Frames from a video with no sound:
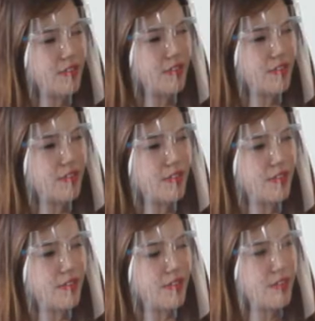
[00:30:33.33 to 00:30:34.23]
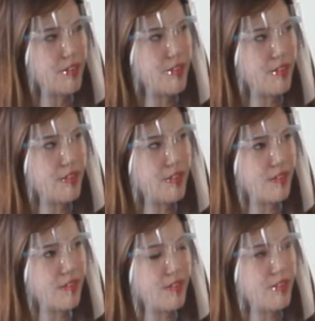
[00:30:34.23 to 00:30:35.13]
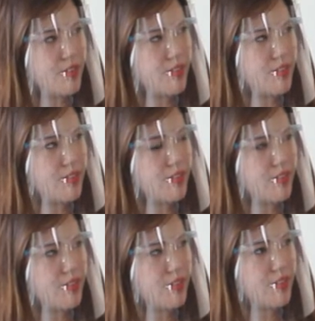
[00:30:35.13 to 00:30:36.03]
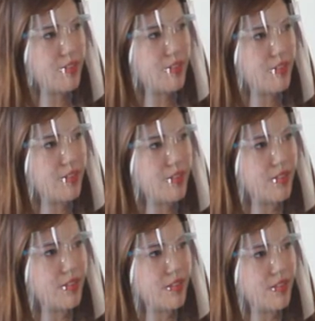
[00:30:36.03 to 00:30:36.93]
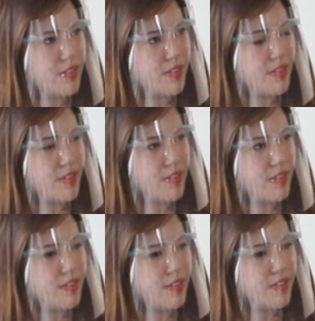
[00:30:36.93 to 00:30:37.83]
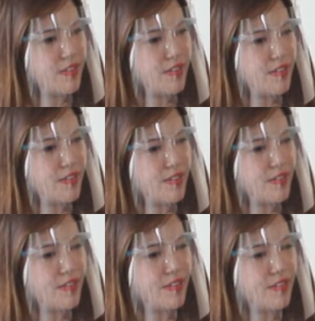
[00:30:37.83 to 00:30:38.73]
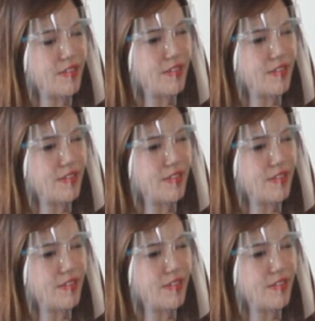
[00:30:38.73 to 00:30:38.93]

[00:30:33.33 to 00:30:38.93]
[no speech]